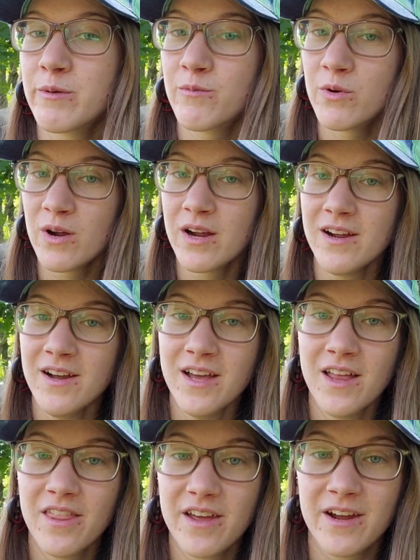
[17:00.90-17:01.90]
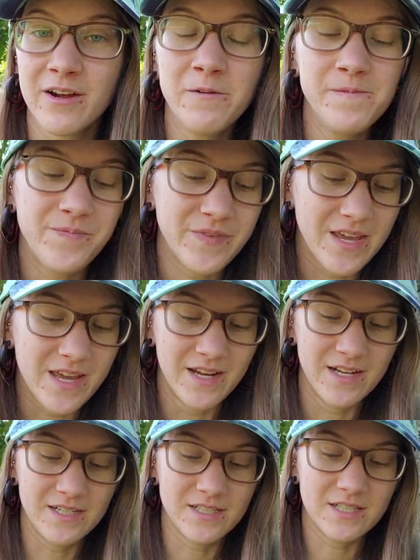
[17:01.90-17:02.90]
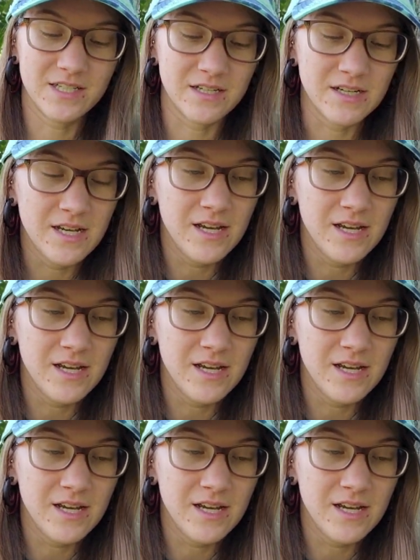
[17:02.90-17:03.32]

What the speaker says: more there, and